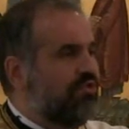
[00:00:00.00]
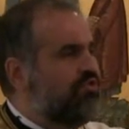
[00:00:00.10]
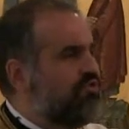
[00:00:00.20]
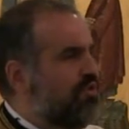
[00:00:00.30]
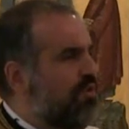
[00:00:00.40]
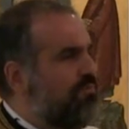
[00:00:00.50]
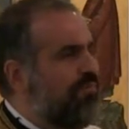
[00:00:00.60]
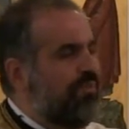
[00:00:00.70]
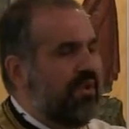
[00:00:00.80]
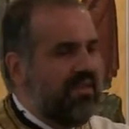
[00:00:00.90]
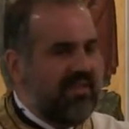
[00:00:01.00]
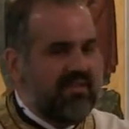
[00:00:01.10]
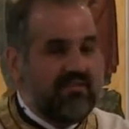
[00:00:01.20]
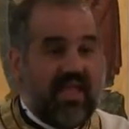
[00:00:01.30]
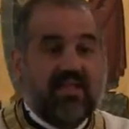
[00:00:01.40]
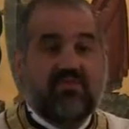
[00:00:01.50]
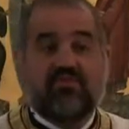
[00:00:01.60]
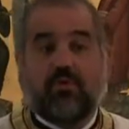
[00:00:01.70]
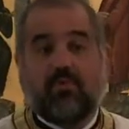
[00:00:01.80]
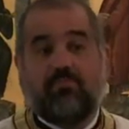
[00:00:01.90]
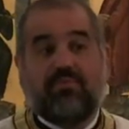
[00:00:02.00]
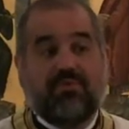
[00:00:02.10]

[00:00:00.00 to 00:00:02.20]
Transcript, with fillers: so brilliant and so